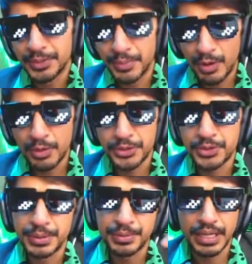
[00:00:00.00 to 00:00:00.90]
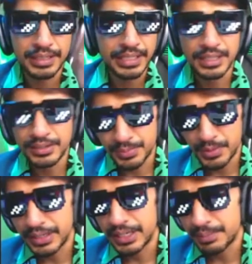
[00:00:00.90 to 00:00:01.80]
small washroom
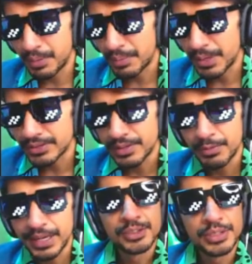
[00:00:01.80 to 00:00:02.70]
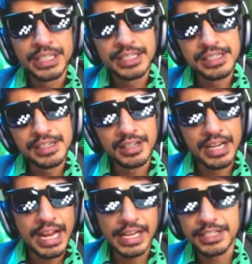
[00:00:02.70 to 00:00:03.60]
in Bombay or somewhere. So they did
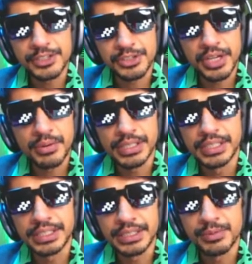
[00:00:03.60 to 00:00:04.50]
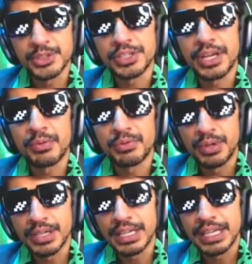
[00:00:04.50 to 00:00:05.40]
a hackish shower curtain, which can
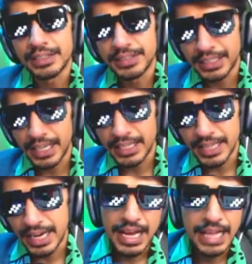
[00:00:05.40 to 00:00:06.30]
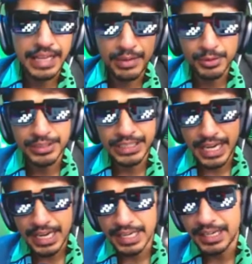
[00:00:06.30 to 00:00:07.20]
work in a city like that. And that was the
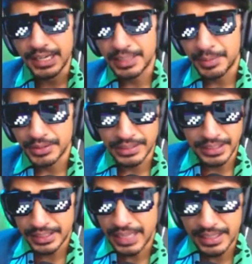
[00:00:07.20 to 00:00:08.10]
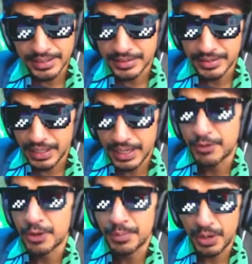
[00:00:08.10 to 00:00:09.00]
idea and they presented it. That's
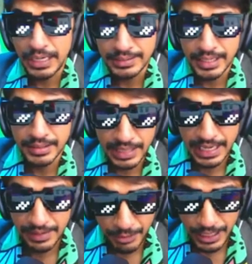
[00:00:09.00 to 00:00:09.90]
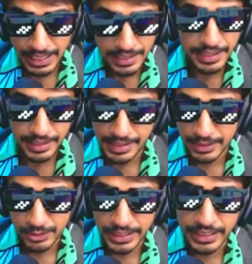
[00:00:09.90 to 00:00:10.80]
for a product designer and for any designer,
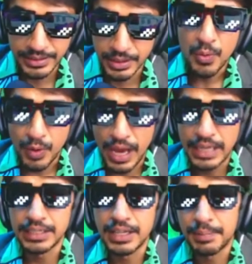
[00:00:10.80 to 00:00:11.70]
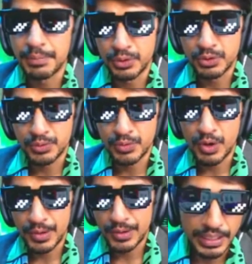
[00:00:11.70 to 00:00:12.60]
actually, that's a valid approach
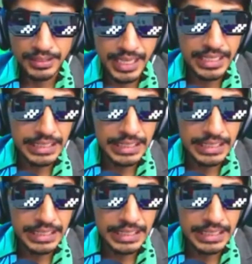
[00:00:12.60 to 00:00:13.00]
for design